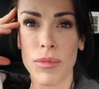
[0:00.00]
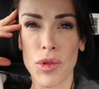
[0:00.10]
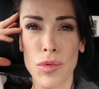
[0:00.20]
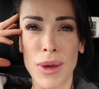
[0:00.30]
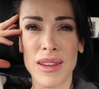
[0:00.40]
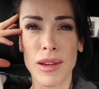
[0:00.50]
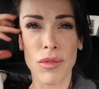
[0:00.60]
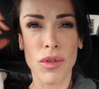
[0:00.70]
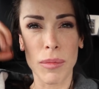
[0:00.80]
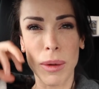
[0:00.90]
I'm just
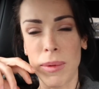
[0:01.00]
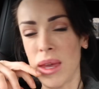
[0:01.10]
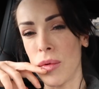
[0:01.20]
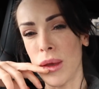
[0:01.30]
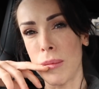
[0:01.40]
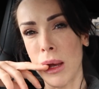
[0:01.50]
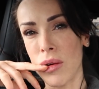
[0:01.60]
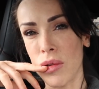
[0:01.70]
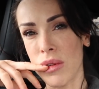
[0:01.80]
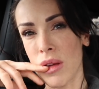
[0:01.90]
waiting for my peak week
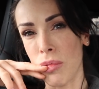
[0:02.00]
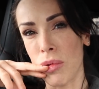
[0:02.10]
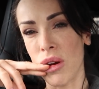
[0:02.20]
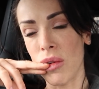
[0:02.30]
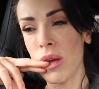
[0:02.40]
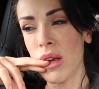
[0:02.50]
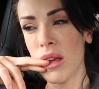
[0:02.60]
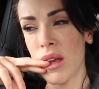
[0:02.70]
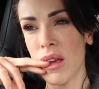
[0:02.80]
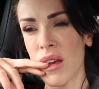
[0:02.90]
macros to come through.
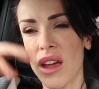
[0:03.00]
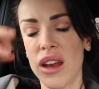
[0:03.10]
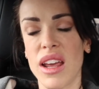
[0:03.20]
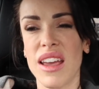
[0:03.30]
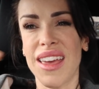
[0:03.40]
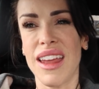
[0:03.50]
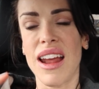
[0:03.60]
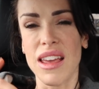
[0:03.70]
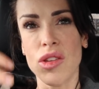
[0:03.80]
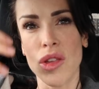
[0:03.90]
I'm kind of
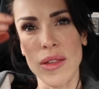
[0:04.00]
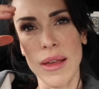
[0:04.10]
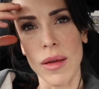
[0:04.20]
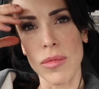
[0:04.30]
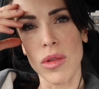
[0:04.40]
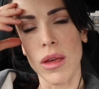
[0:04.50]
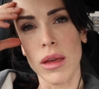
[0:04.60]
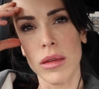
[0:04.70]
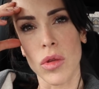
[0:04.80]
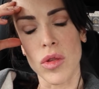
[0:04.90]
getting anxious now. I'm just
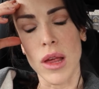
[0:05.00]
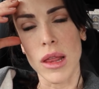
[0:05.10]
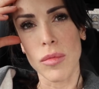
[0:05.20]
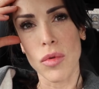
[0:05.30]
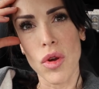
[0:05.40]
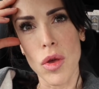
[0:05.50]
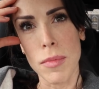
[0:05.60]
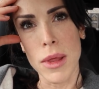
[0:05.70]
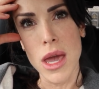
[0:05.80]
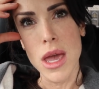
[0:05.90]
like, just send them
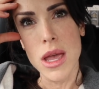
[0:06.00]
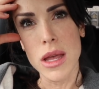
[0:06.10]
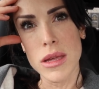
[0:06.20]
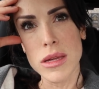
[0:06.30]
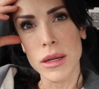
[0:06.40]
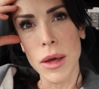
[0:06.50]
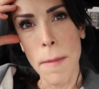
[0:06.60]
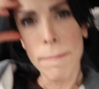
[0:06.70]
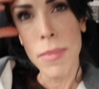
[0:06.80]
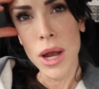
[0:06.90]
through, please.
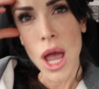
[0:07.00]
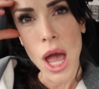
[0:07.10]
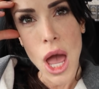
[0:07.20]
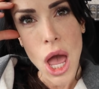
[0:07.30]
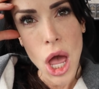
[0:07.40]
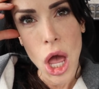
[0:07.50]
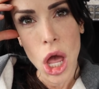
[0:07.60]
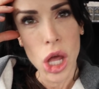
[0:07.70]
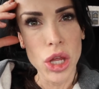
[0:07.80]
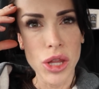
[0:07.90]

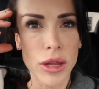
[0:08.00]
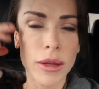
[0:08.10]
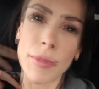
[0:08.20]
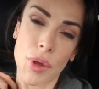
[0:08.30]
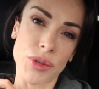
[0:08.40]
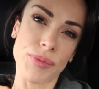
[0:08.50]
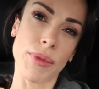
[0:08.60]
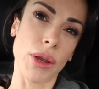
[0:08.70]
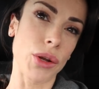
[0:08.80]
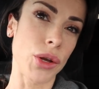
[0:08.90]
Please. But
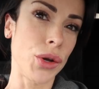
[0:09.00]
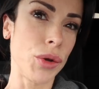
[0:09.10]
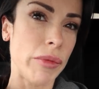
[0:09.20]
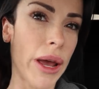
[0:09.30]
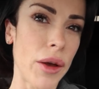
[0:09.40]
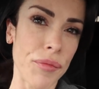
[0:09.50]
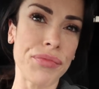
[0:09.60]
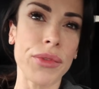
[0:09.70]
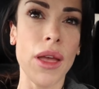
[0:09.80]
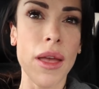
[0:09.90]
I'm going to go home now
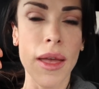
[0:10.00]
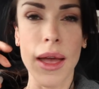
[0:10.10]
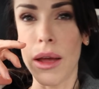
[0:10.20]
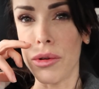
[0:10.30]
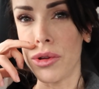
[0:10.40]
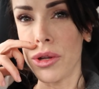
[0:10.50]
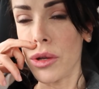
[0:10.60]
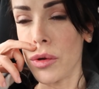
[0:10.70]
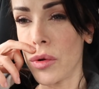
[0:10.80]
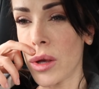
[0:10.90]
and
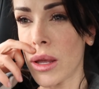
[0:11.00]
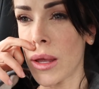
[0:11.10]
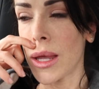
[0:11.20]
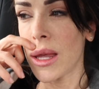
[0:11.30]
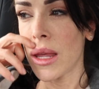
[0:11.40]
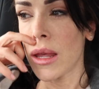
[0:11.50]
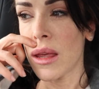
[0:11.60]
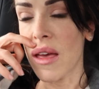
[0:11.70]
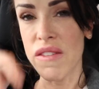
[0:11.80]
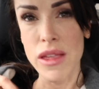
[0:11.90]
do
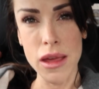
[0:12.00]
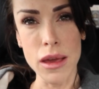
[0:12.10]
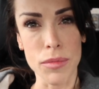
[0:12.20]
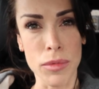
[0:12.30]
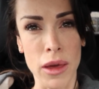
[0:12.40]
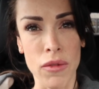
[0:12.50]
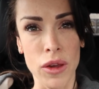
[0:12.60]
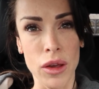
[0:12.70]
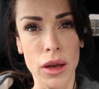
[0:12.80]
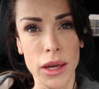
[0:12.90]
a physique update
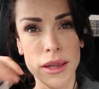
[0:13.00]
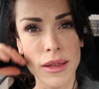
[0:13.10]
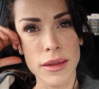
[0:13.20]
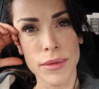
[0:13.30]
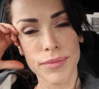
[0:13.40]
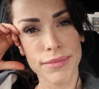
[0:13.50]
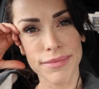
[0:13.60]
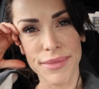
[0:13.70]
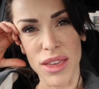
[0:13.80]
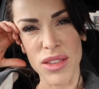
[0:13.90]
for you guys.
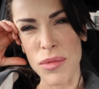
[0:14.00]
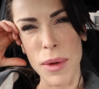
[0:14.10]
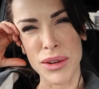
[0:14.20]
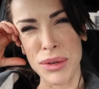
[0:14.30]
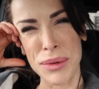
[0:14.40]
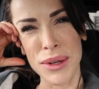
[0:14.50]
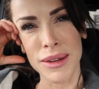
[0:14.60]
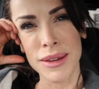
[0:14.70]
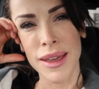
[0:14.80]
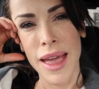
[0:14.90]
A nice sweaty
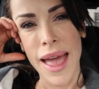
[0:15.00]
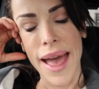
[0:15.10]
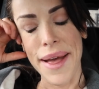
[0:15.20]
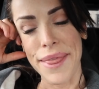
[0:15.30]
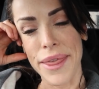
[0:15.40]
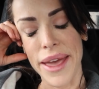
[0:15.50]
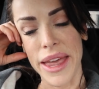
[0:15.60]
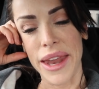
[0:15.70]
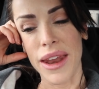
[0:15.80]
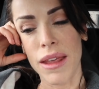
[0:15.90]
one. And
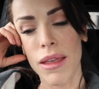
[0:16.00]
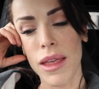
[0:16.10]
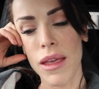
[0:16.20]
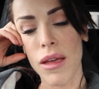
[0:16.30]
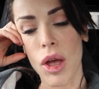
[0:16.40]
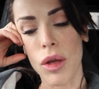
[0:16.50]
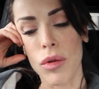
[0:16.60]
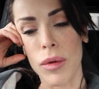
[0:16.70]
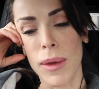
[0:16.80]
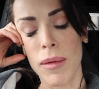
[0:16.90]
then
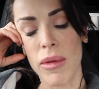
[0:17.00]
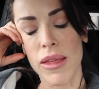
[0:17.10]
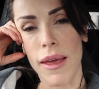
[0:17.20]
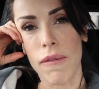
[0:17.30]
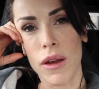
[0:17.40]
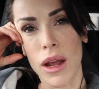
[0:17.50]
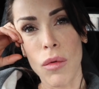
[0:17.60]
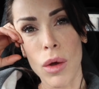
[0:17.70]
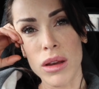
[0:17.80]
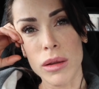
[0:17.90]
I'm going to make myself an
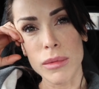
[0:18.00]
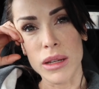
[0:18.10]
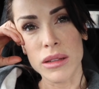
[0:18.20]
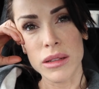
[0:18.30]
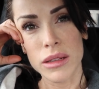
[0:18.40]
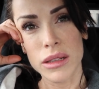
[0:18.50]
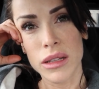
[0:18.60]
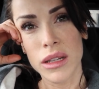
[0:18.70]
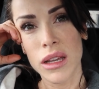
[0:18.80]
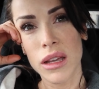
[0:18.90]
egg white omelette
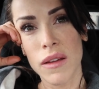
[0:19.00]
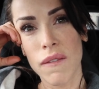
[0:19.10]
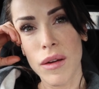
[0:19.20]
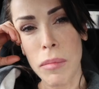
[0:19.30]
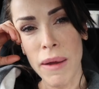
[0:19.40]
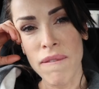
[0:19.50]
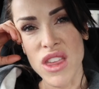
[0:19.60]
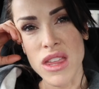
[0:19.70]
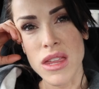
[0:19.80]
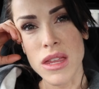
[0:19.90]
for
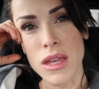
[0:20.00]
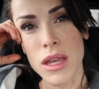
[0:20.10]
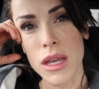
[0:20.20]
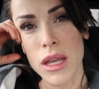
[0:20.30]
breakfast.